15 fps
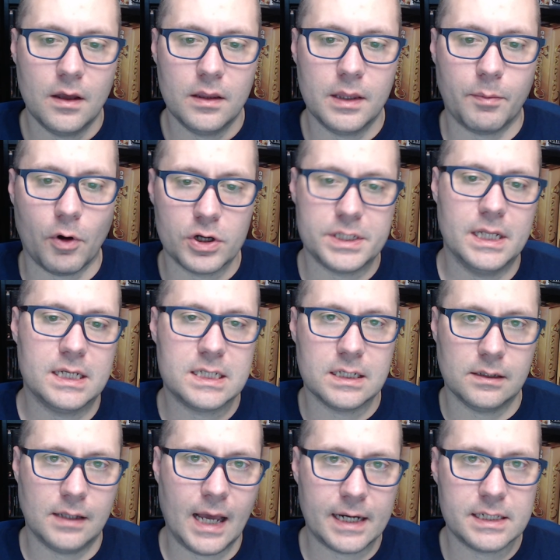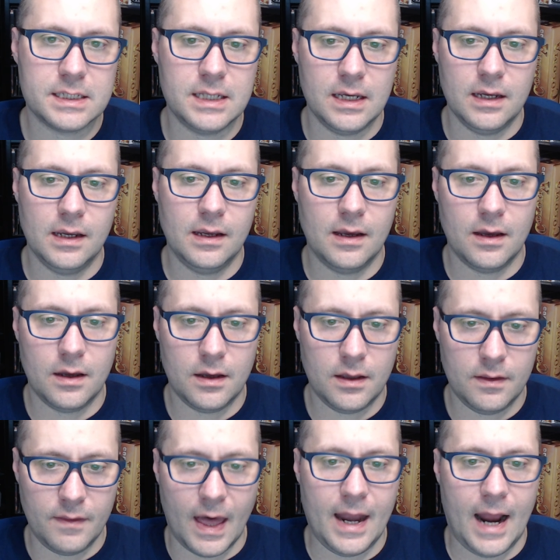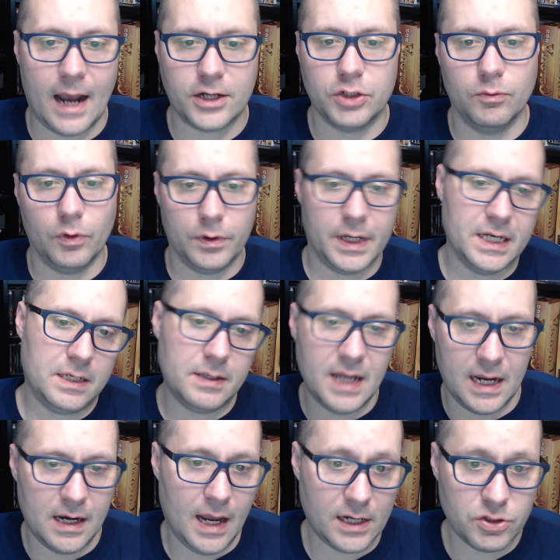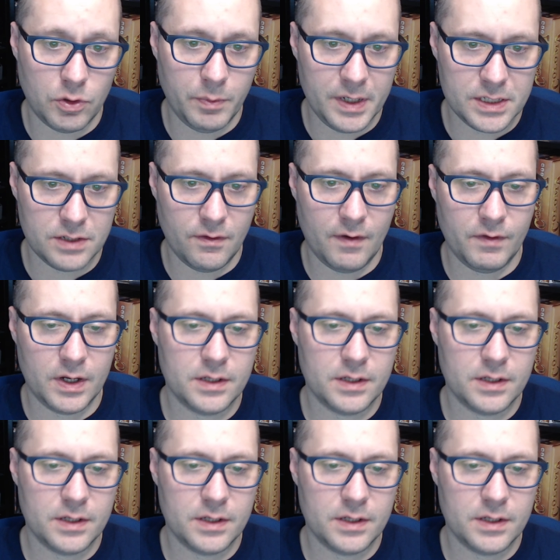the person that selects that action will get to take an extra piece of evidence.